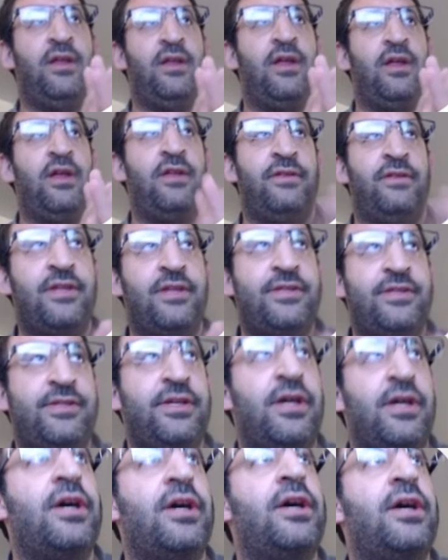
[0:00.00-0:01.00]
that's
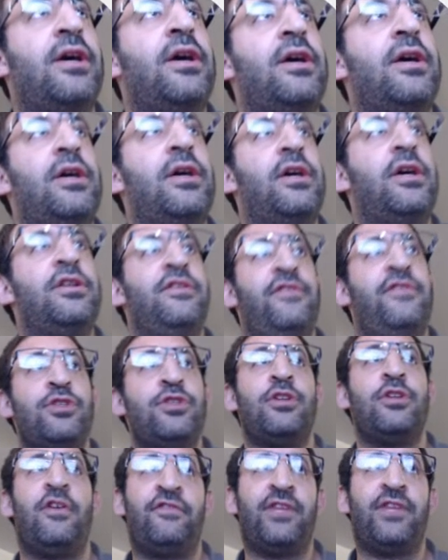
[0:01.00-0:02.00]
definition
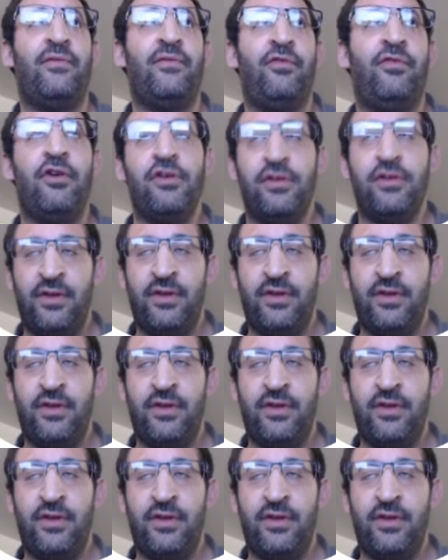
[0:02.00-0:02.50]
of type void.